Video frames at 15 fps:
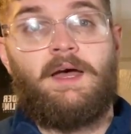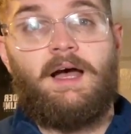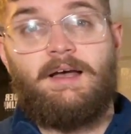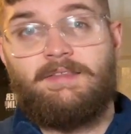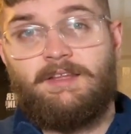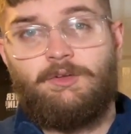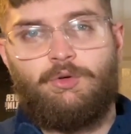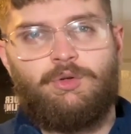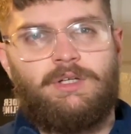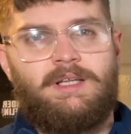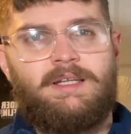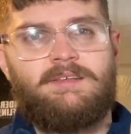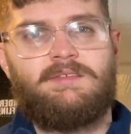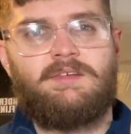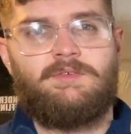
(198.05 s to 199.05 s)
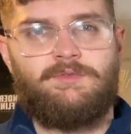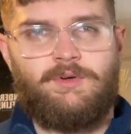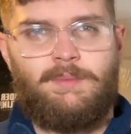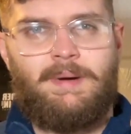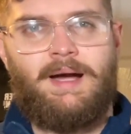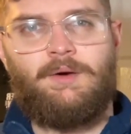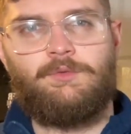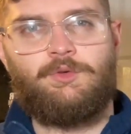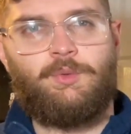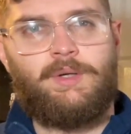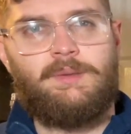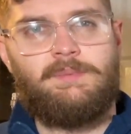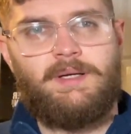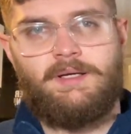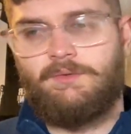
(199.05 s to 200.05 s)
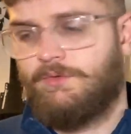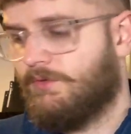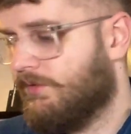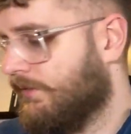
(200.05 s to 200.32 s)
I think they're already listed for about £20.